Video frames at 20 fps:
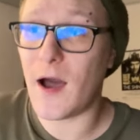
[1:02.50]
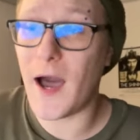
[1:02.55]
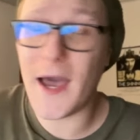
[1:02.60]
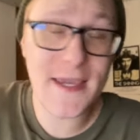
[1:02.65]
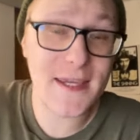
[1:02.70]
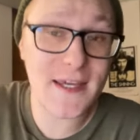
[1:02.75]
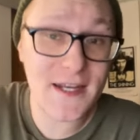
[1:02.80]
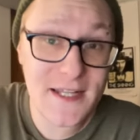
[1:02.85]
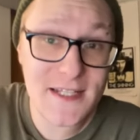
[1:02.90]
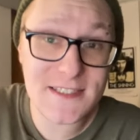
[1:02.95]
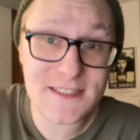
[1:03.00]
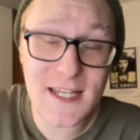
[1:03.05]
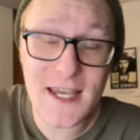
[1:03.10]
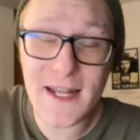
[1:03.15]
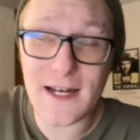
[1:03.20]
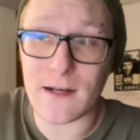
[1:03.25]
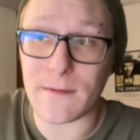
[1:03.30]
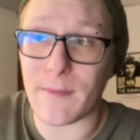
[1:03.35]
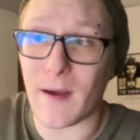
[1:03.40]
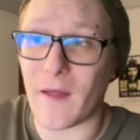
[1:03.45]
I get
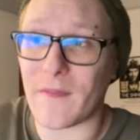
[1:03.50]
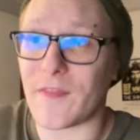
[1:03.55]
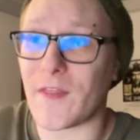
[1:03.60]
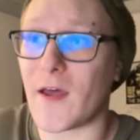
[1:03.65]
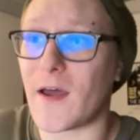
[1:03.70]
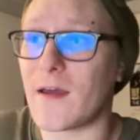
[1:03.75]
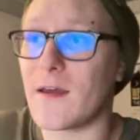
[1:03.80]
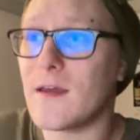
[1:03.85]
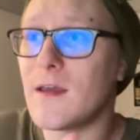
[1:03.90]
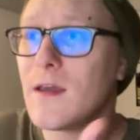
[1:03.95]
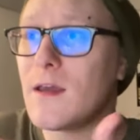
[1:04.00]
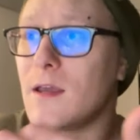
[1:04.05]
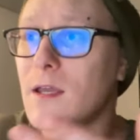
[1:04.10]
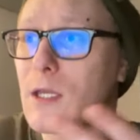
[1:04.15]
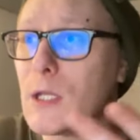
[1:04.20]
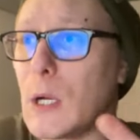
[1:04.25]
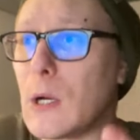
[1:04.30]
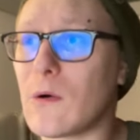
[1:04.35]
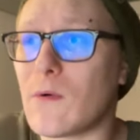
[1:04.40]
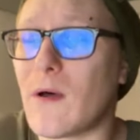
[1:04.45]
excited about that.
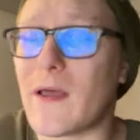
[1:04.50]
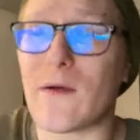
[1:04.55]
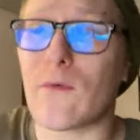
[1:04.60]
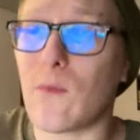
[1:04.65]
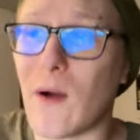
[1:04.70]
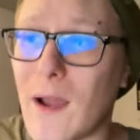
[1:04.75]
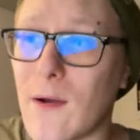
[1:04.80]
You know, like, why